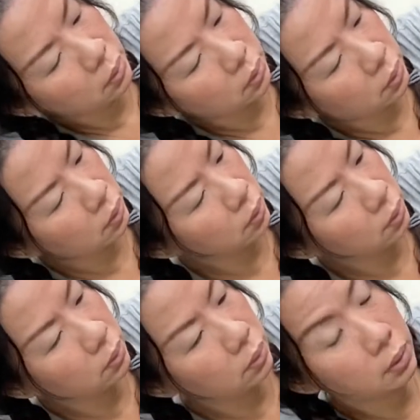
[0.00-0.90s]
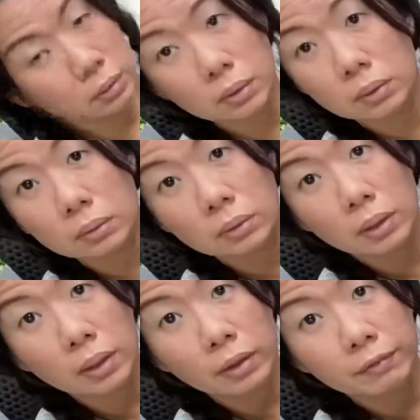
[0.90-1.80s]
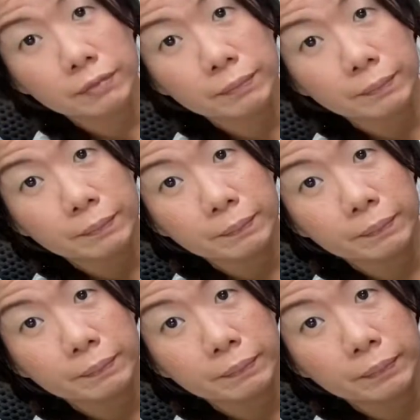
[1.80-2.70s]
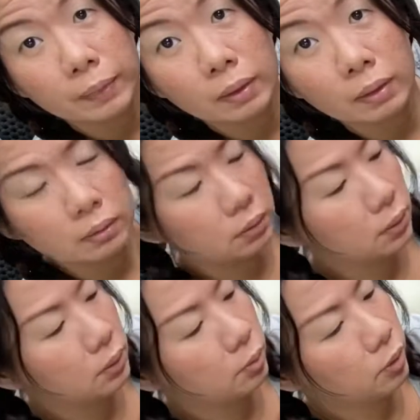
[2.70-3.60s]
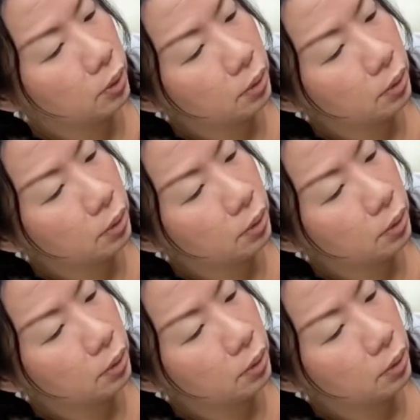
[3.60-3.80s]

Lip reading: so that's what I have. These small little